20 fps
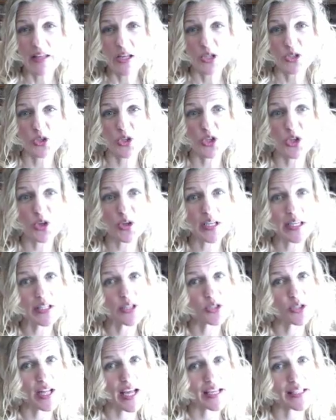so that your
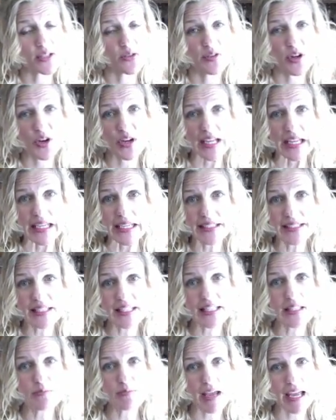kitchen has a very
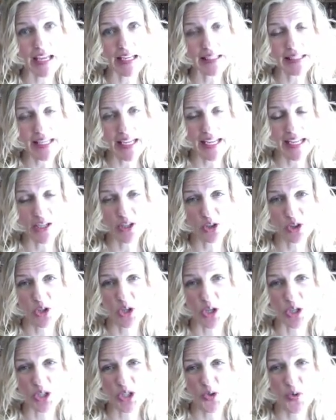easily maintained
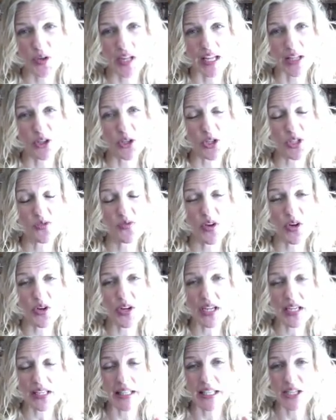look to it and looks
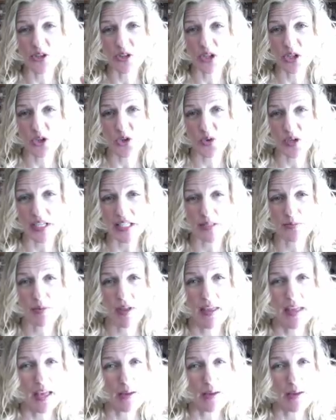very clear and crisp.